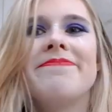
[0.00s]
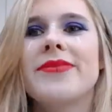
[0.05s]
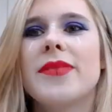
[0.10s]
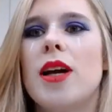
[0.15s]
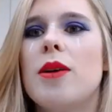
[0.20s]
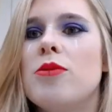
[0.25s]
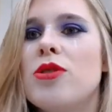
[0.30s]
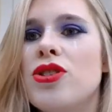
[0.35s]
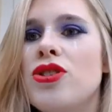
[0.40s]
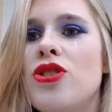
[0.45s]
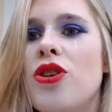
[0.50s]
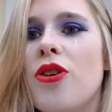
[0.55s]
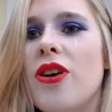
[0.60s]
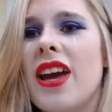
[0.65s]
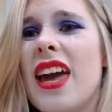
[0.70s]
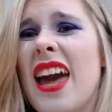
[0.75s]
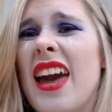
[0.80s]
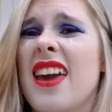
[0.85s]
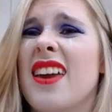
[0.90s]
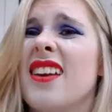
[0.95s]
I'm just not
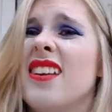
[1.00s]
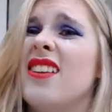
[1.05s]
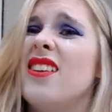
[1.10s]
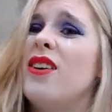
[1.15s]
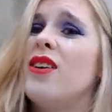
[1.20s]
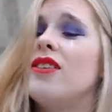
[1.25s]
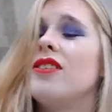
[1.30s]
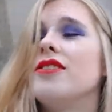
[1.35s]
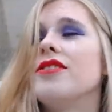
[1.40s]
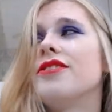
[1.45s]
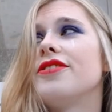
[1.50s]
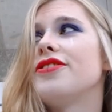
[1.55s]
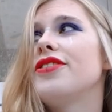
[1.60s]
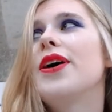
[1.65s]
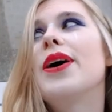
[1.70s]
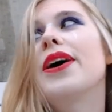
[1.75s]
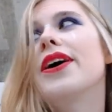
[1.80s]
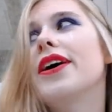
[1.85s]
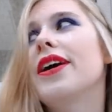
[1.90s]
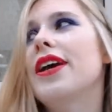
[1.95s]
getting a lot of,
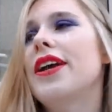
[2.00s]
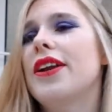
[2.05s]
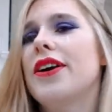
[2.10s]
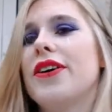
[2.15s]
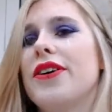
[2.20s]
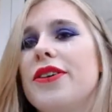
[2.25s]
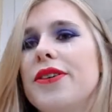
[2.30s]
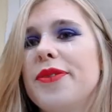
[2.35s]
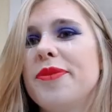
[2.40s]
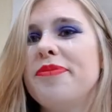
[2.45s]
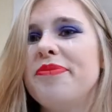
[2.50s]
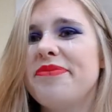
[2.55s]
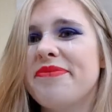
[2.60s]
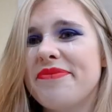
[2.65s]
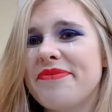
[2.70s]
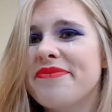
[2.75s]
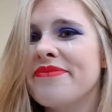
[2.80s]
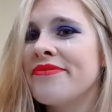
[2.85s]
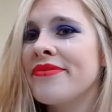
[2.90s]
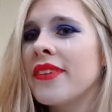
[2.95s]
you know,
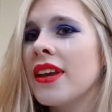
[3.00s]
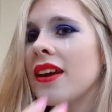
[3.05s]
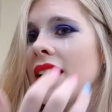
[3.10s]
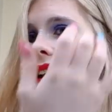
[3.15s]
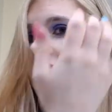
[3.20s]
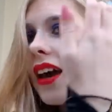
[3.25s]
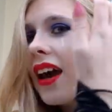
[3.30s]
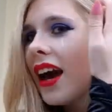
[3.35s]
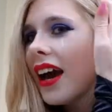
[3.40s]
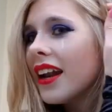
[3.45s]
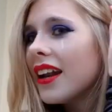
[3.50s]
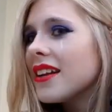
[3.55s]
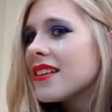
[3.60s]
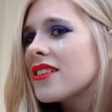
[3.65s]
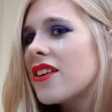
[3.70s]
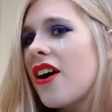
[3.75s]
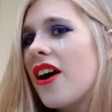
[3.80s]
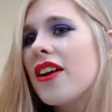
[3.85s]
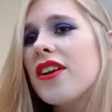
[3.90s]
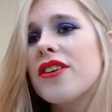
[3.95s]
and
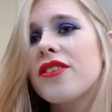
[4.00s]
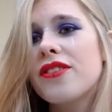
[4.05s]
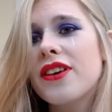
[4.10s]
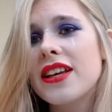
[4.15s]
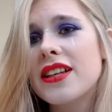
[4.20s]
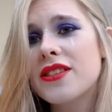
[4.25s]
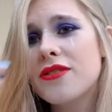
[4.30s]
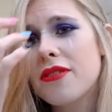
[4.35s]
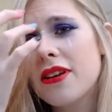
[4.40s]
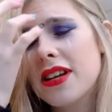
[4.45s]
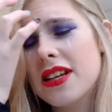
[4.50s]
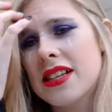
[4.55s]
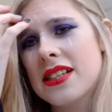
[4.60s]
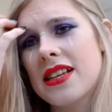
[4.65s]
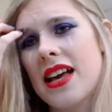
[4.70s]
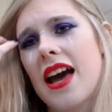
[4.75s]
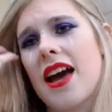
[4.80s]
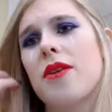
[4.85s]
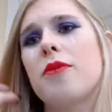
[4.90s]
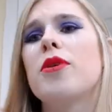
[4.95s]
it's really
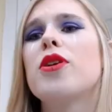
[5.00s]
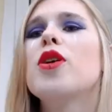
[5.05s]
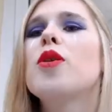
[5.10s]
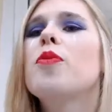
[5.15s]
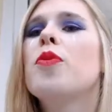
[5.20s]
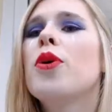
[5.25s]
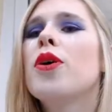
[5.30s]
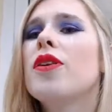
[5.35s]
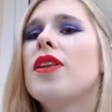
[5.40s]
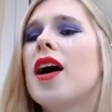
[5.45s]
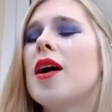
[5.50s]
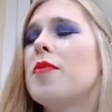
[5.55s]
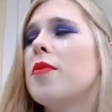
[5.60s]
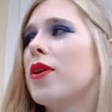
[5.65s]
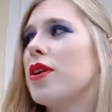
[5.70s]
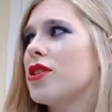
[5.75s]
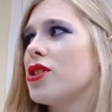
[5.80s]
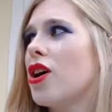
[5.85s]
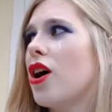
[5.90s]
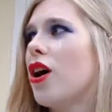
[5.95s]
sad when you put that
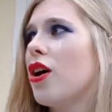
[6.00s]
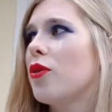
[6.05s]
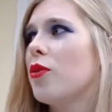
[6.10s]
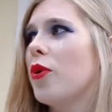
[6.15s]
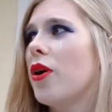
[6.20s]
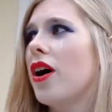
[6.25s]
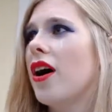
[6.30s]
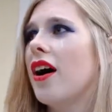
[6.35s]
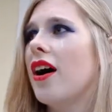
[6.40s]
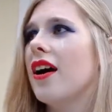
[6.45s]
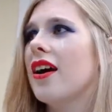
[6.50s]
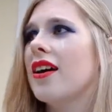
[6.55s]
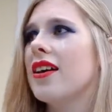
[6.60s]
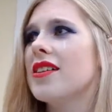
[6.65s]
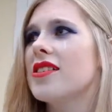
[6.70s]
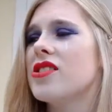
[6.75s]
much hard work and